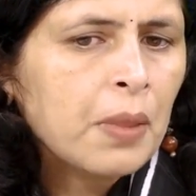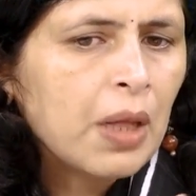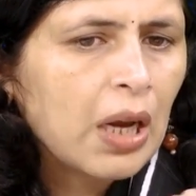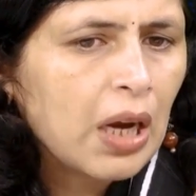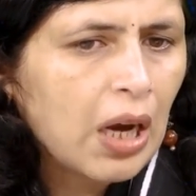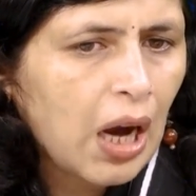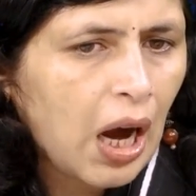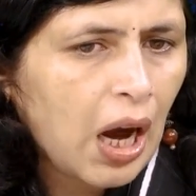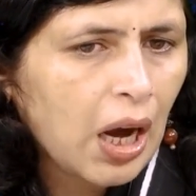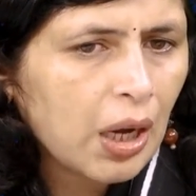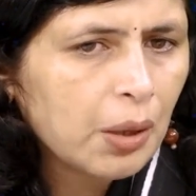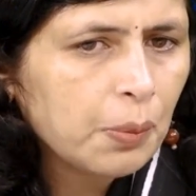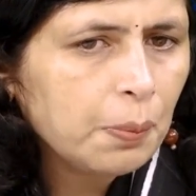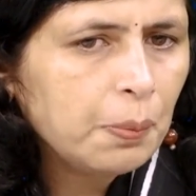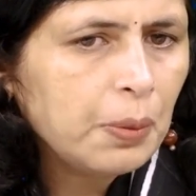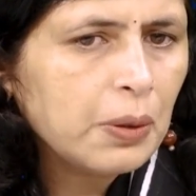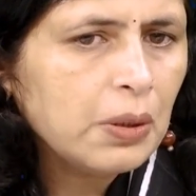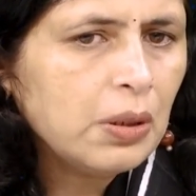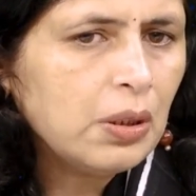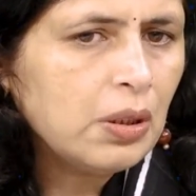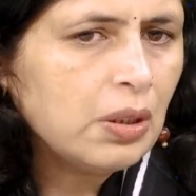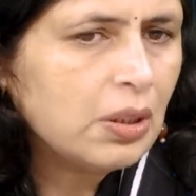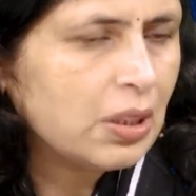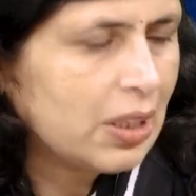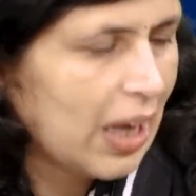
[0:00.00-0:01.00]

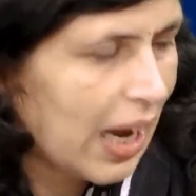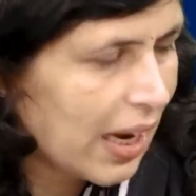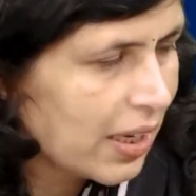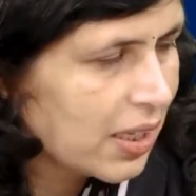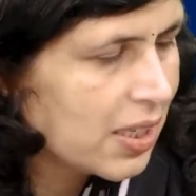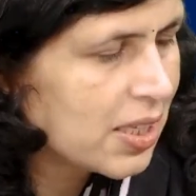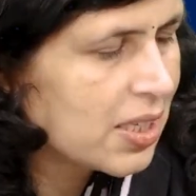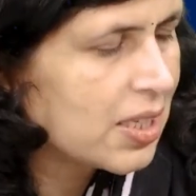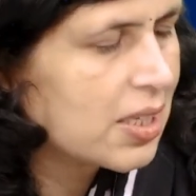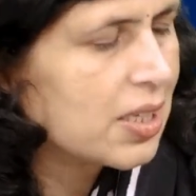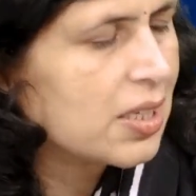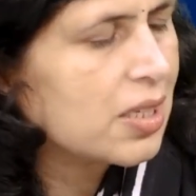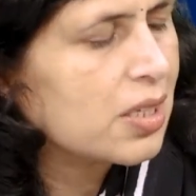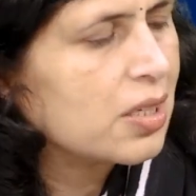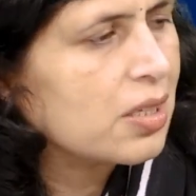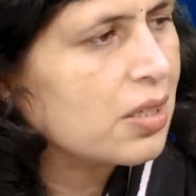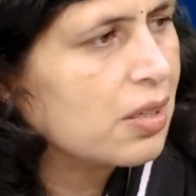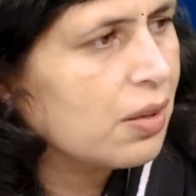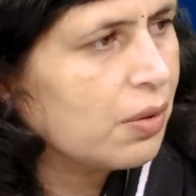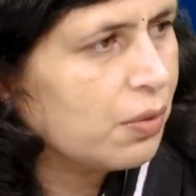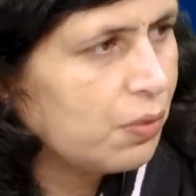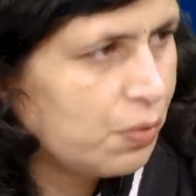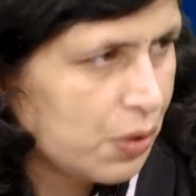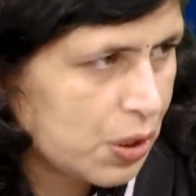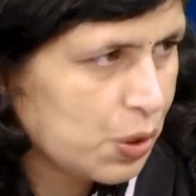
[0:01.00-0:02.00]
carbon taxes,
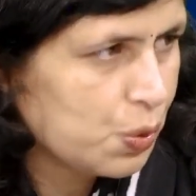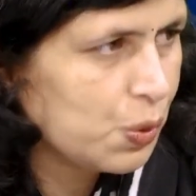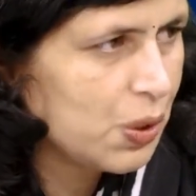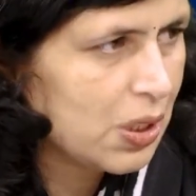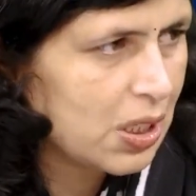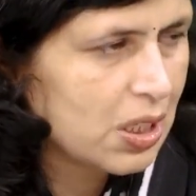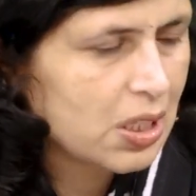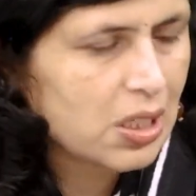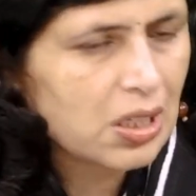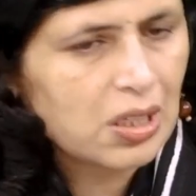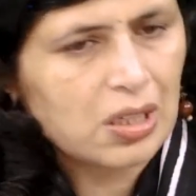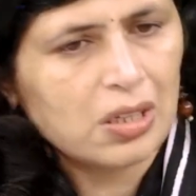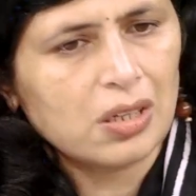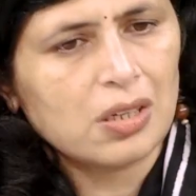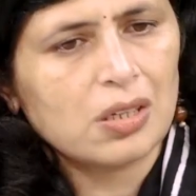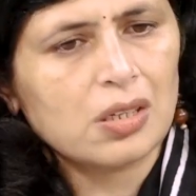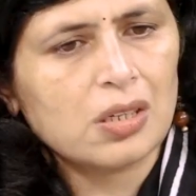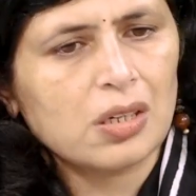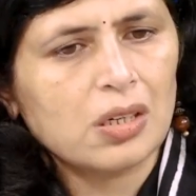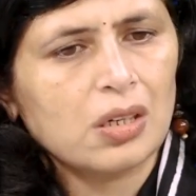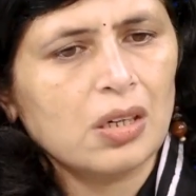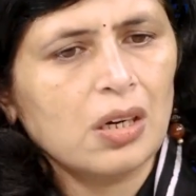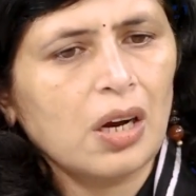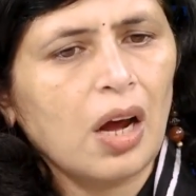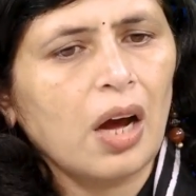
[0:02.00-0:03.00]
which we discussed
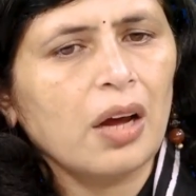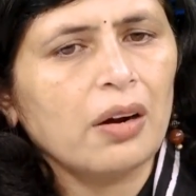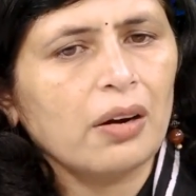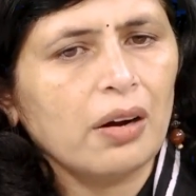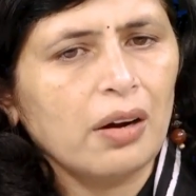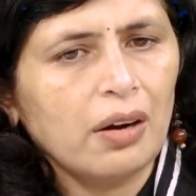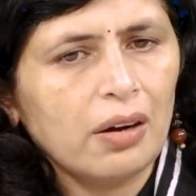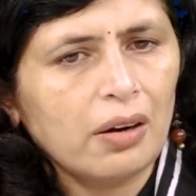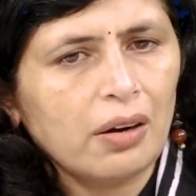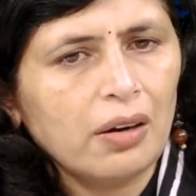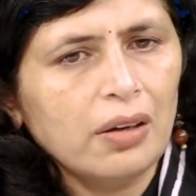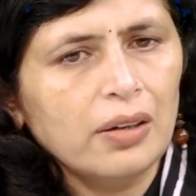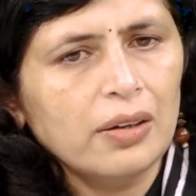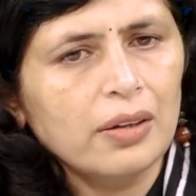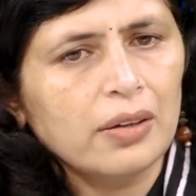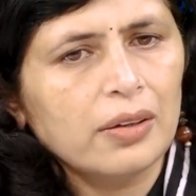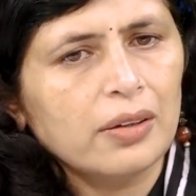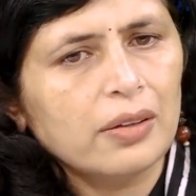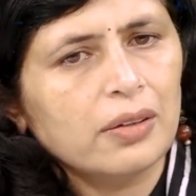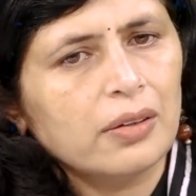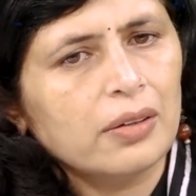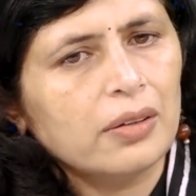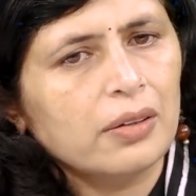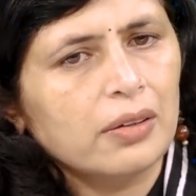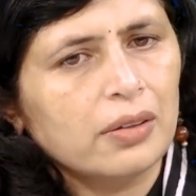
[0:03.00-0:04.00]
in our
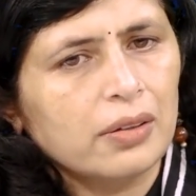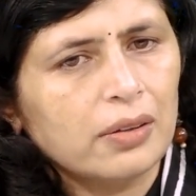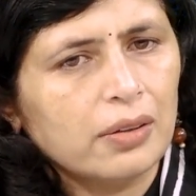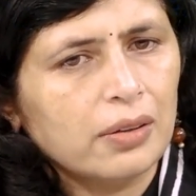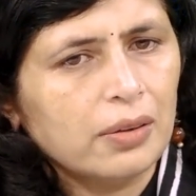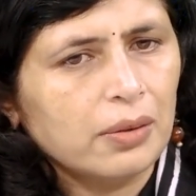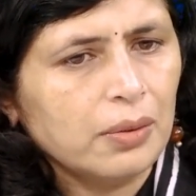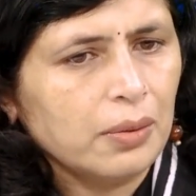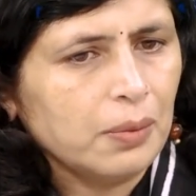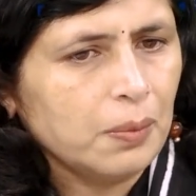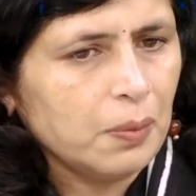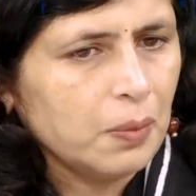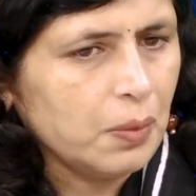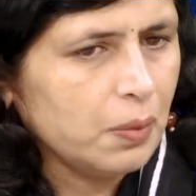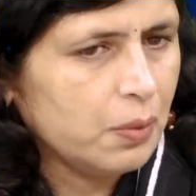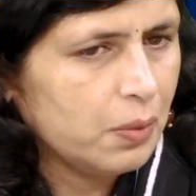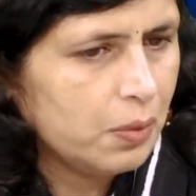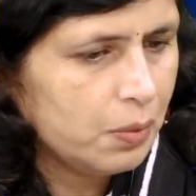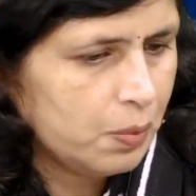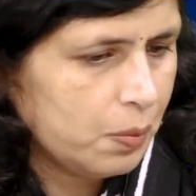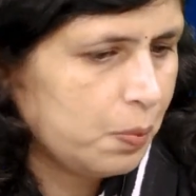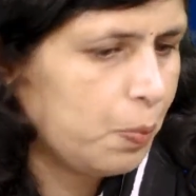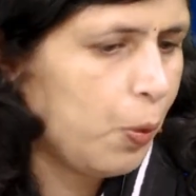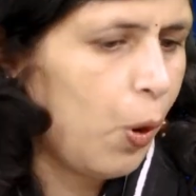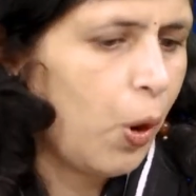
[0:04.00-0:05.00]
earlier
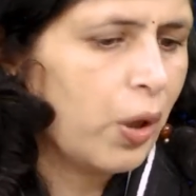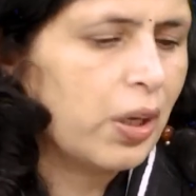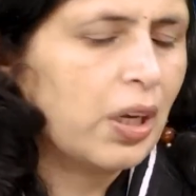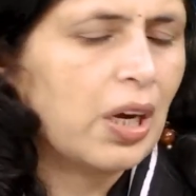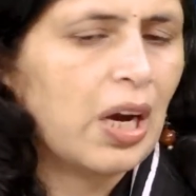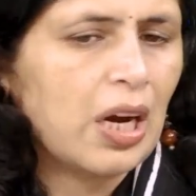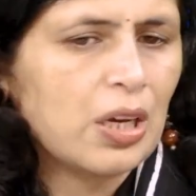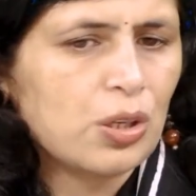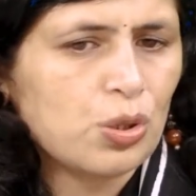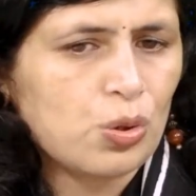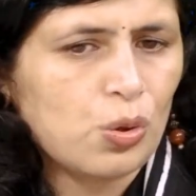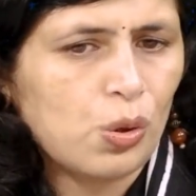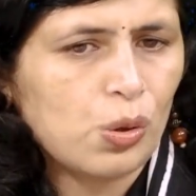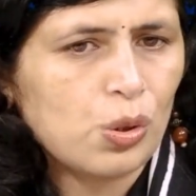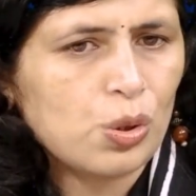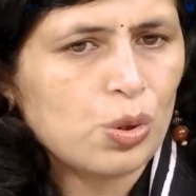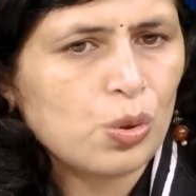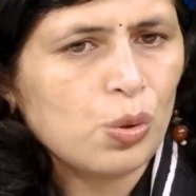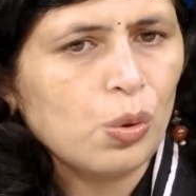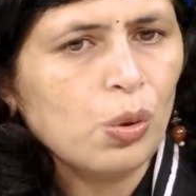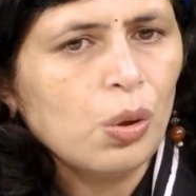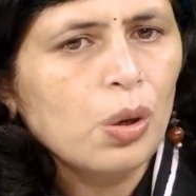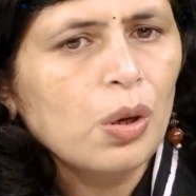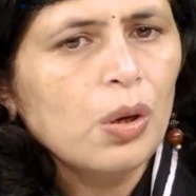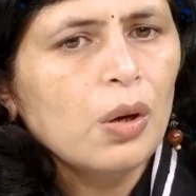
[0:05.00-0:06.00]
podcast
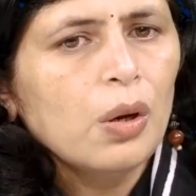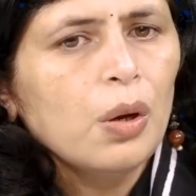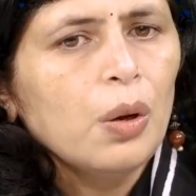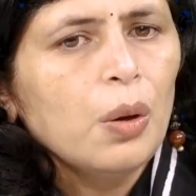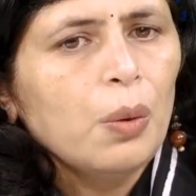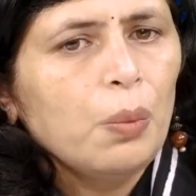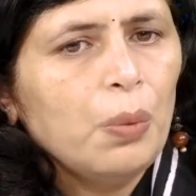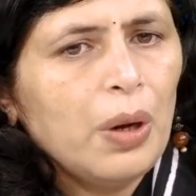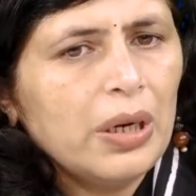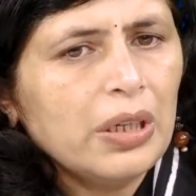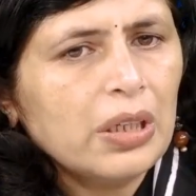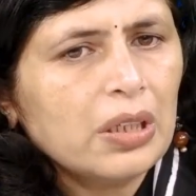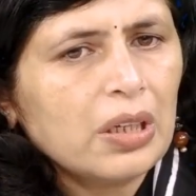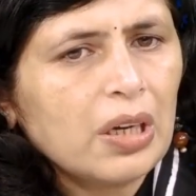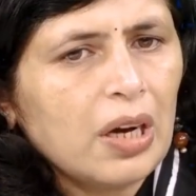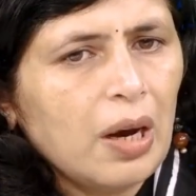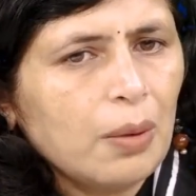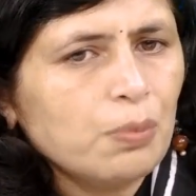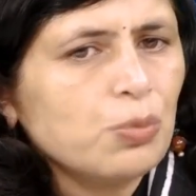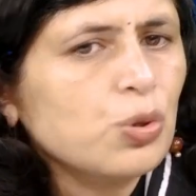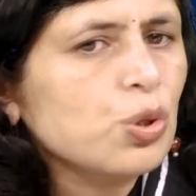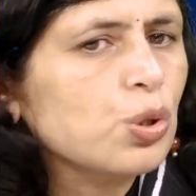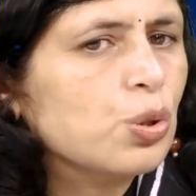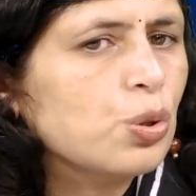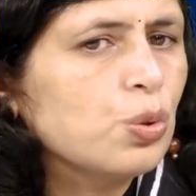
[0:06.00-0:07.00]
also, when it
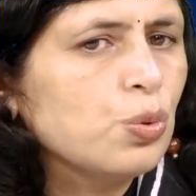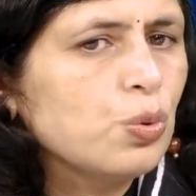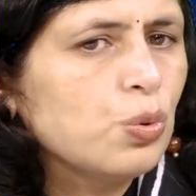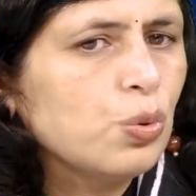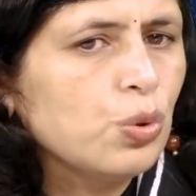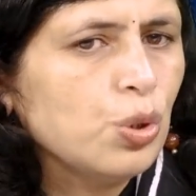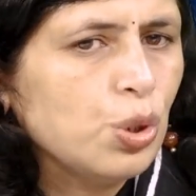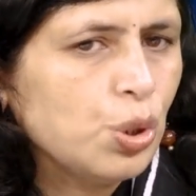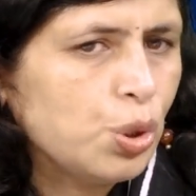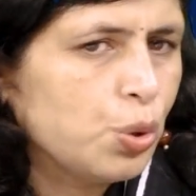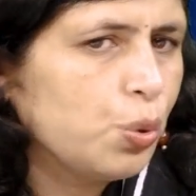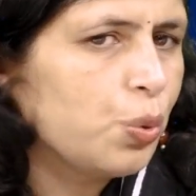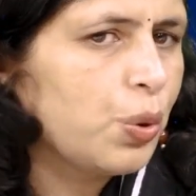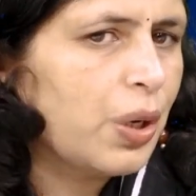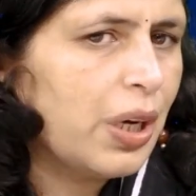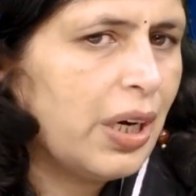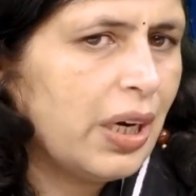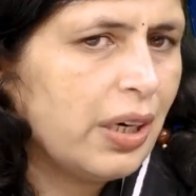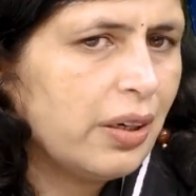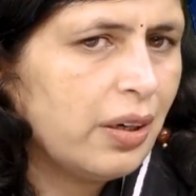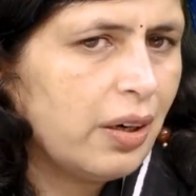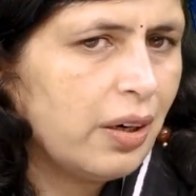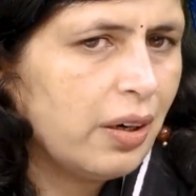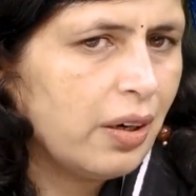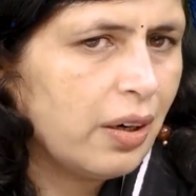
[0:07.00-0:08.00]
comes to UK
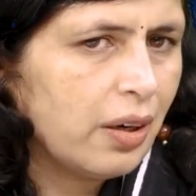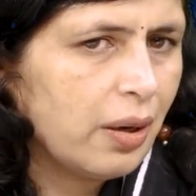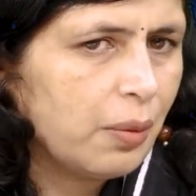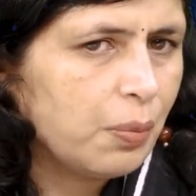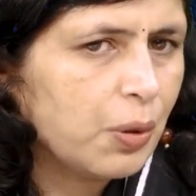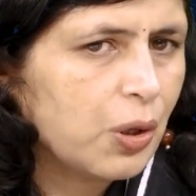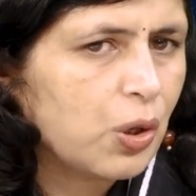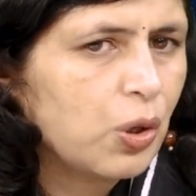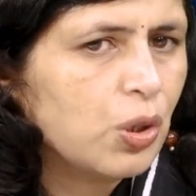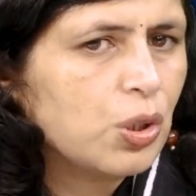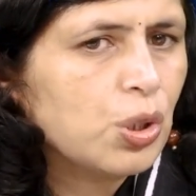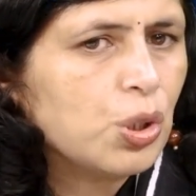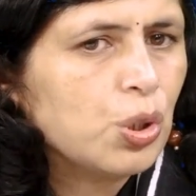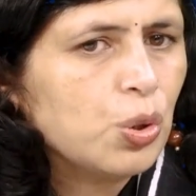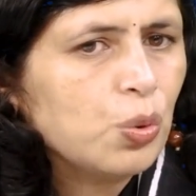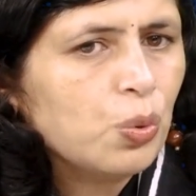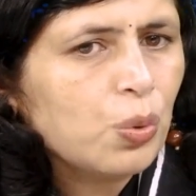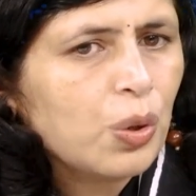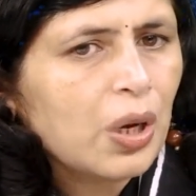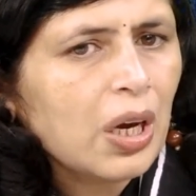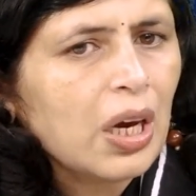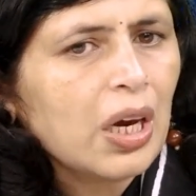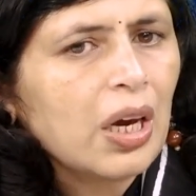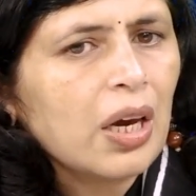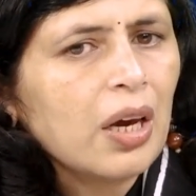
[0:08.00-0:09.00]
and India, because
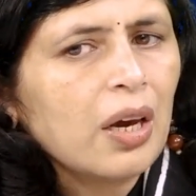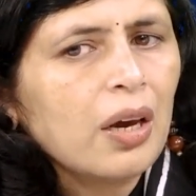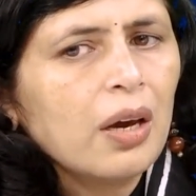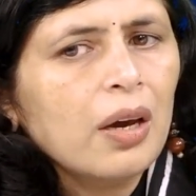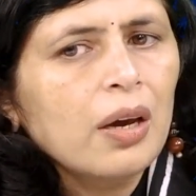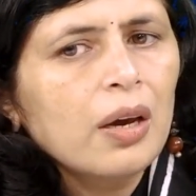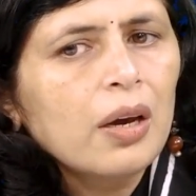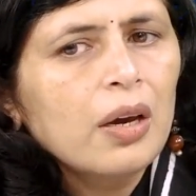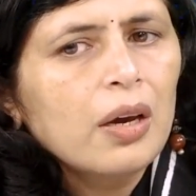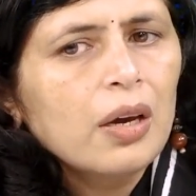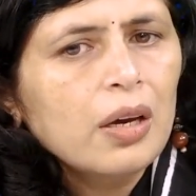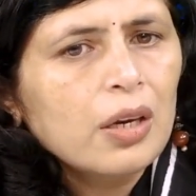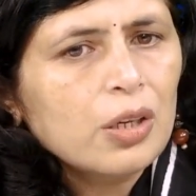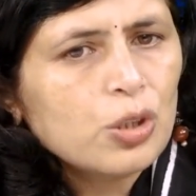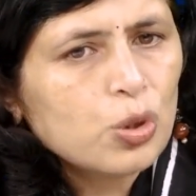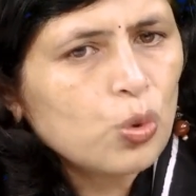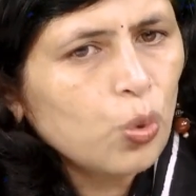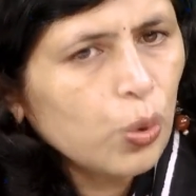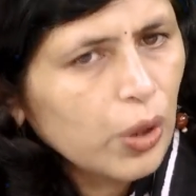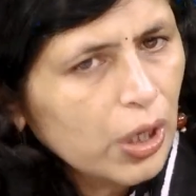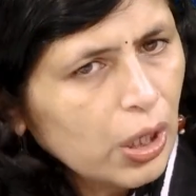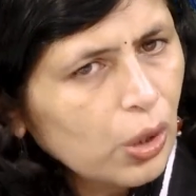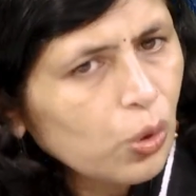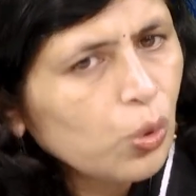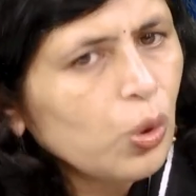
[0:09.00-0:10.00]
UK is
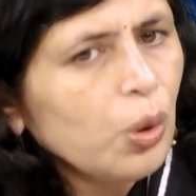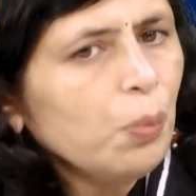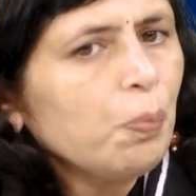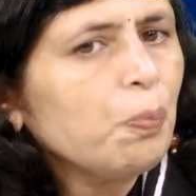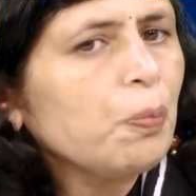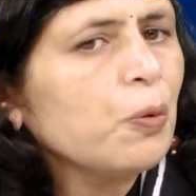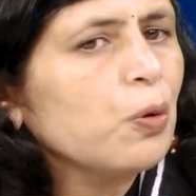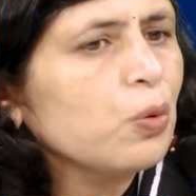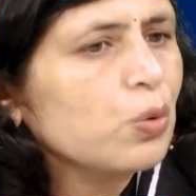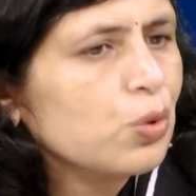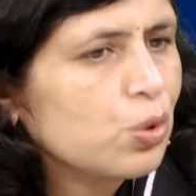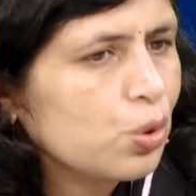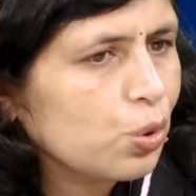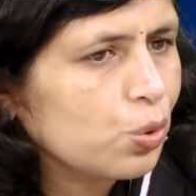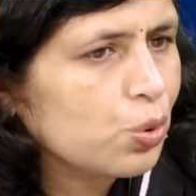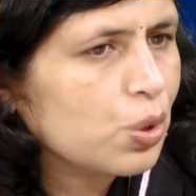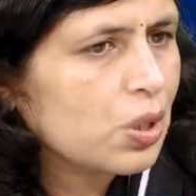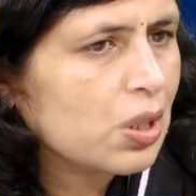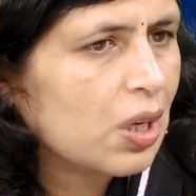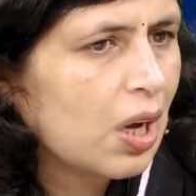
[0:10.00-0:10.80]
going to impose those